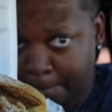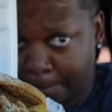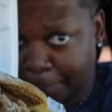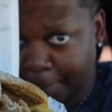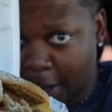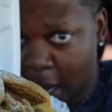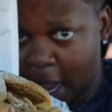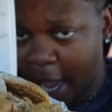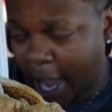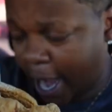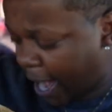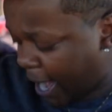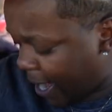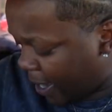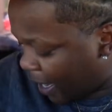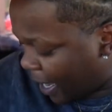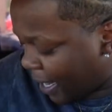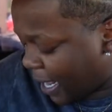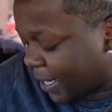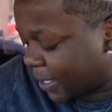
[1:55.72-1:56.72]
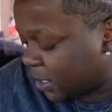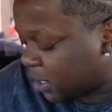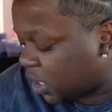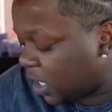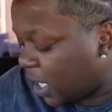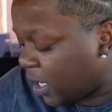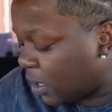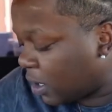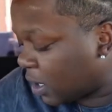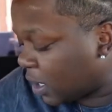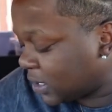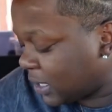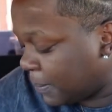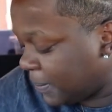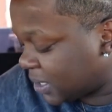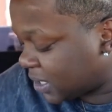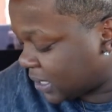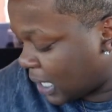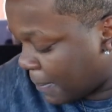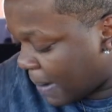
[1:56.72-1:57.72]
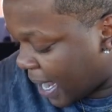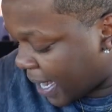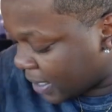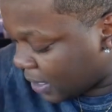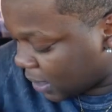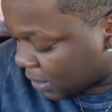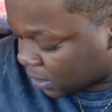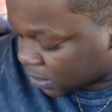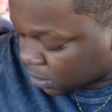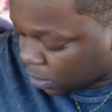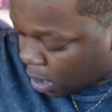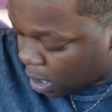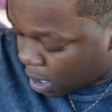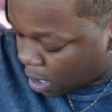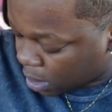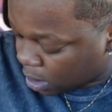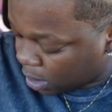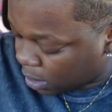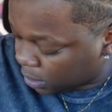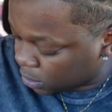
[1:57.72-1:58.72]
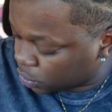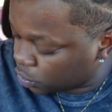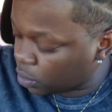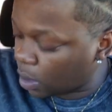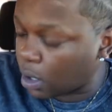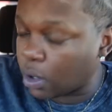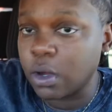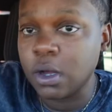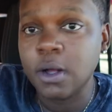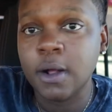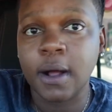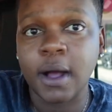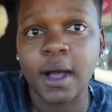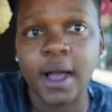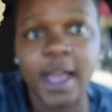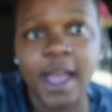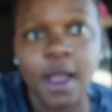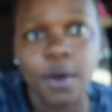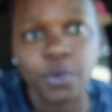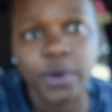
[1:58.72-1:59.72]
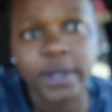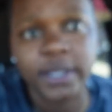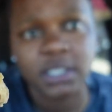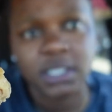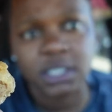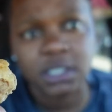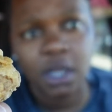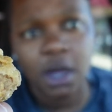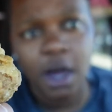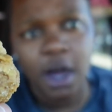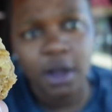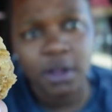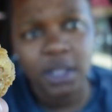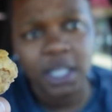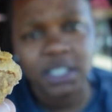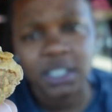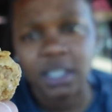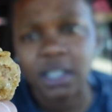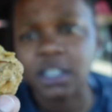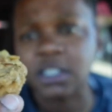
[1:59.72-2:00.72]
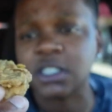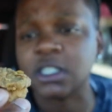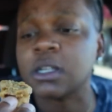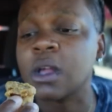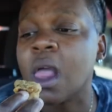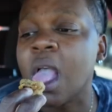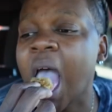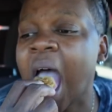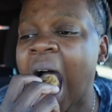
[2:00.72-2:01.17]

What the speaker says: Boy, I gotta chill because I'm in somebody else's car because, you know, I had rented this car. That's the gizzards.